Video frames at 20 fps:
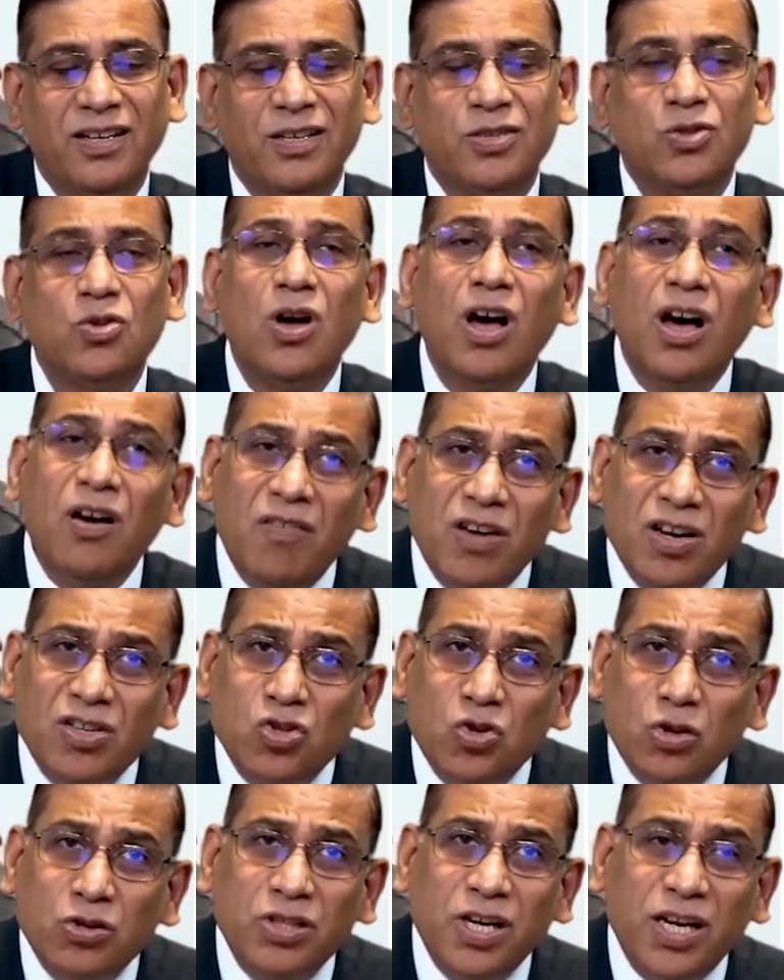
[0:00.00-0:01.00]
So
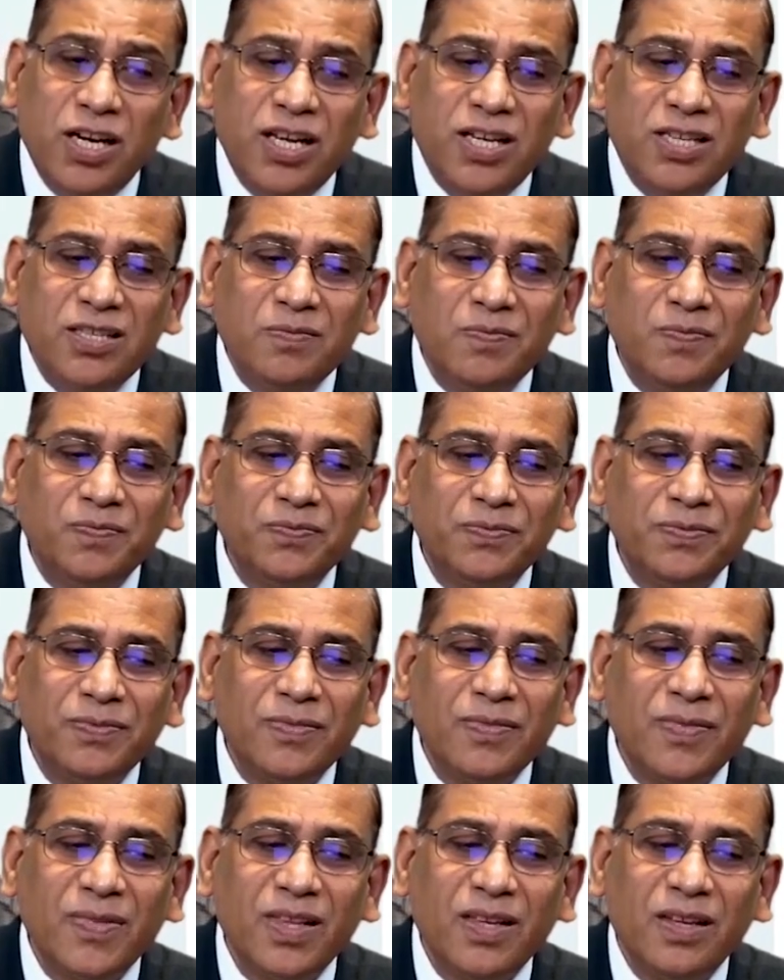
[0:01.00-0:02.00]
our socialism
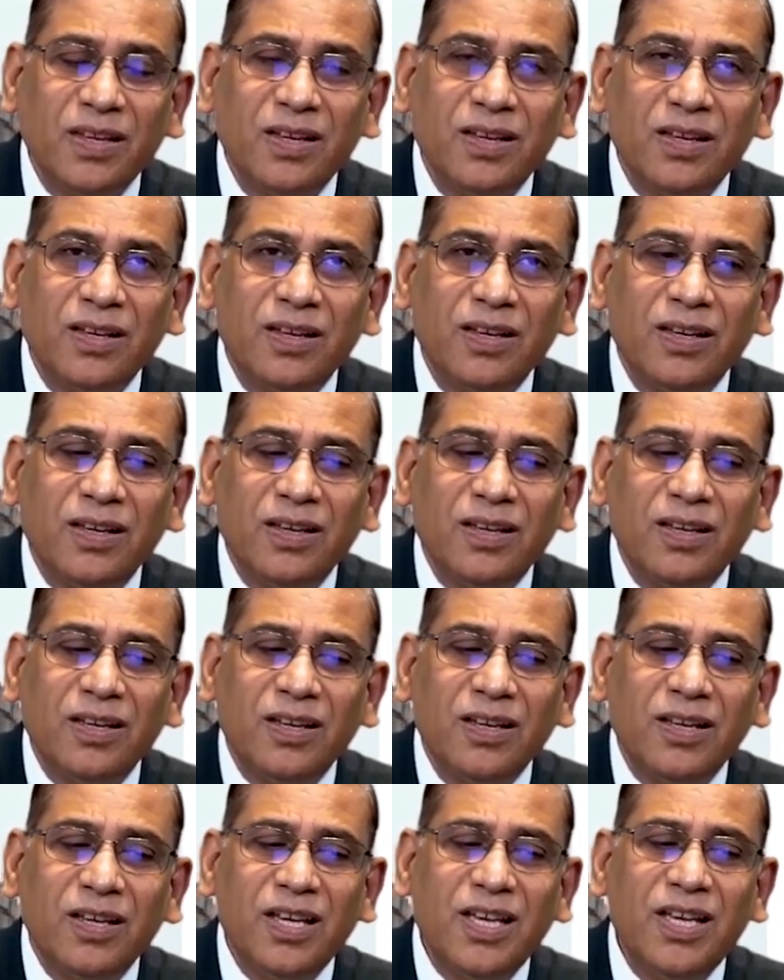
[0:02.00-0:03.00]

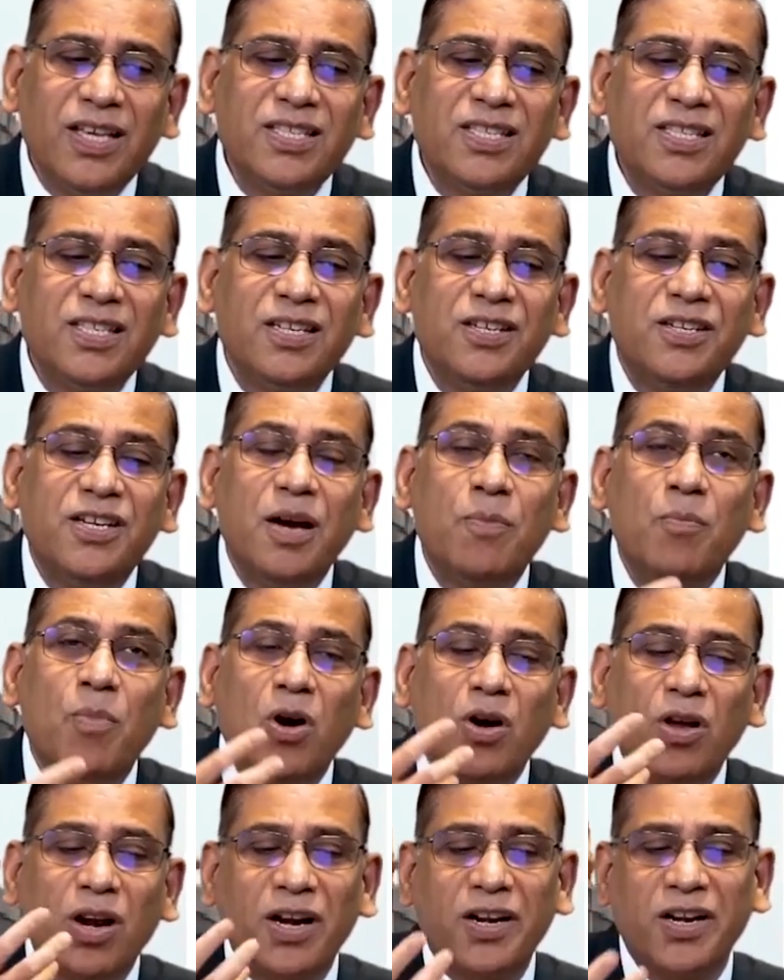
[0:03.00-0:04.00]
is
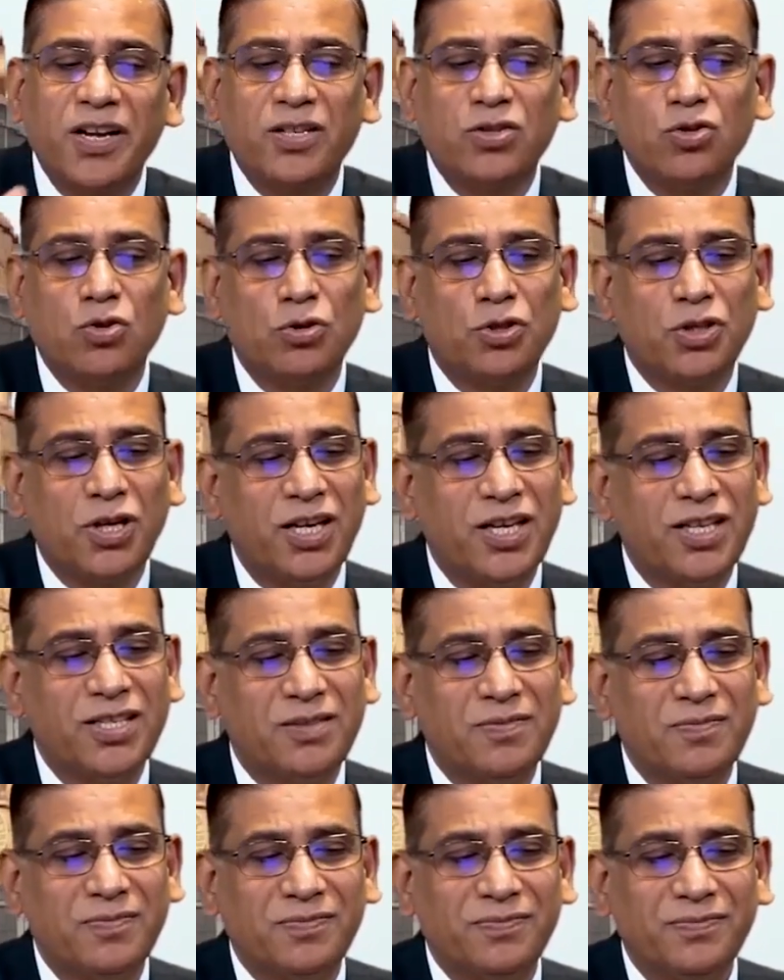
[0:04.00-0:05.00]
democratic
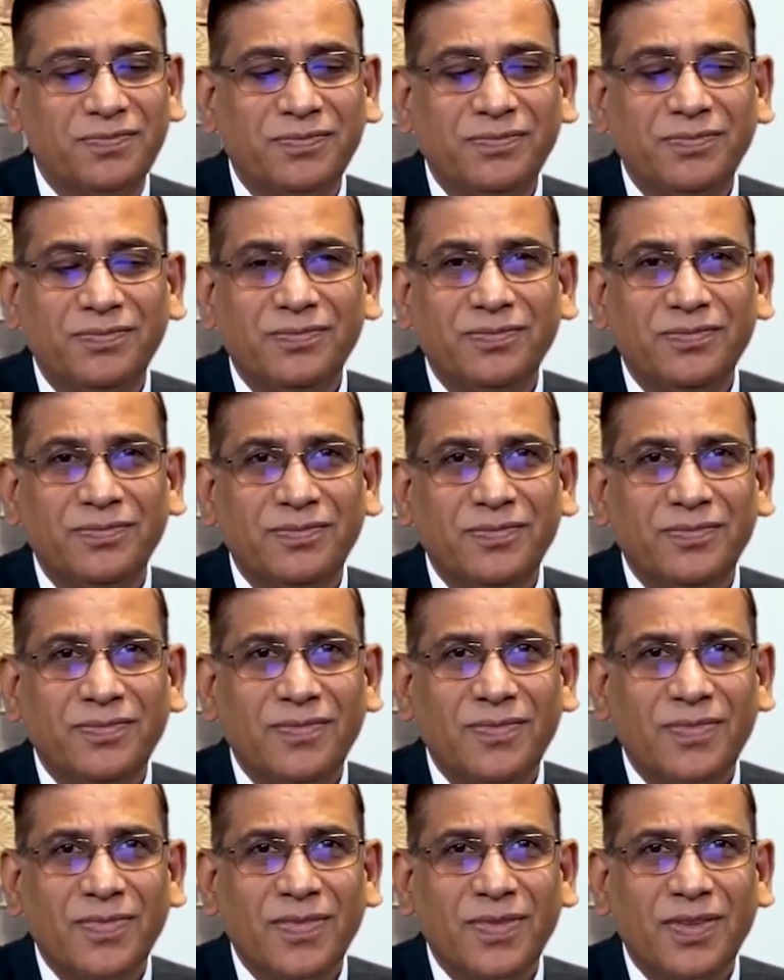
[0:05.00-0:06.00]
socialism.
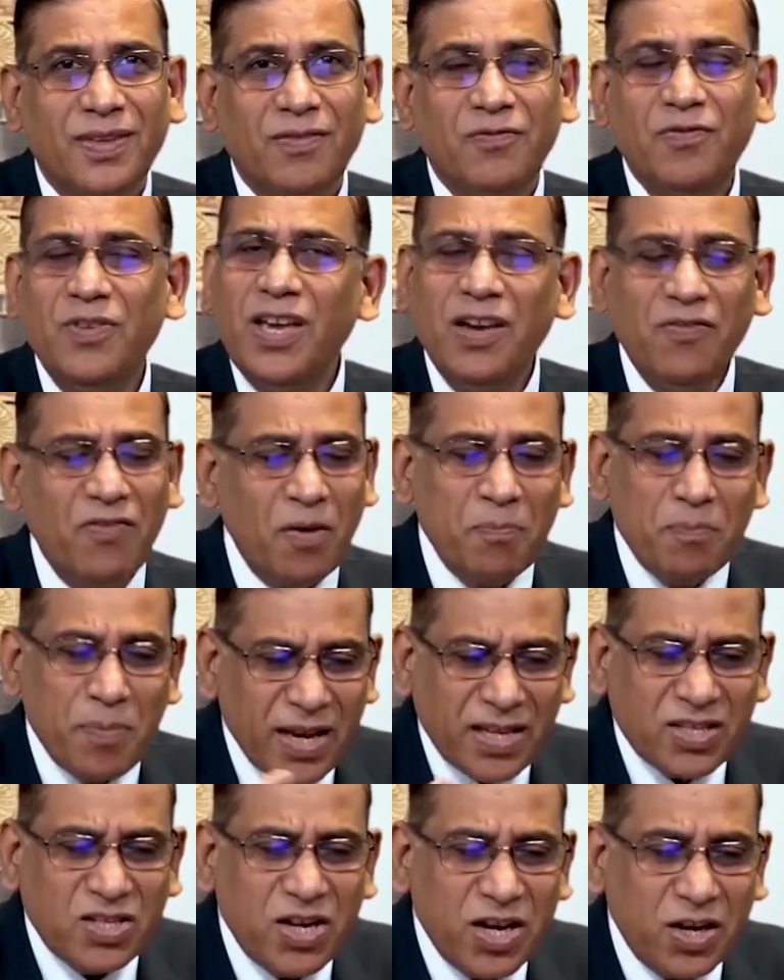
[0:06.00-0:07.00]
We have a
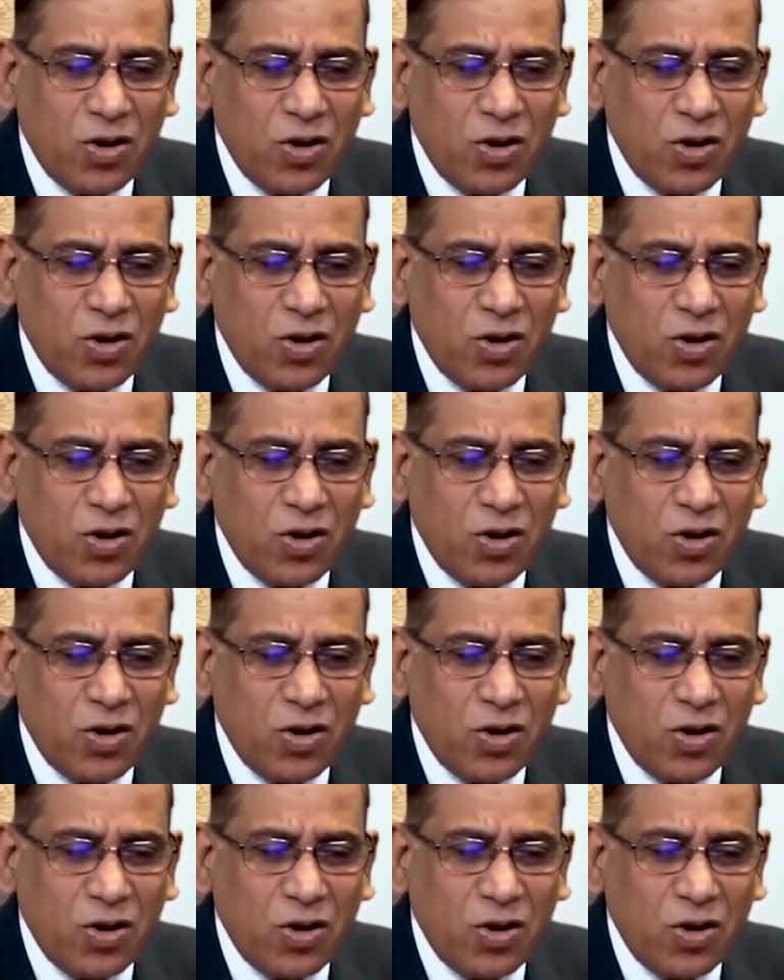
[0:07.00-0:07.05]
mixed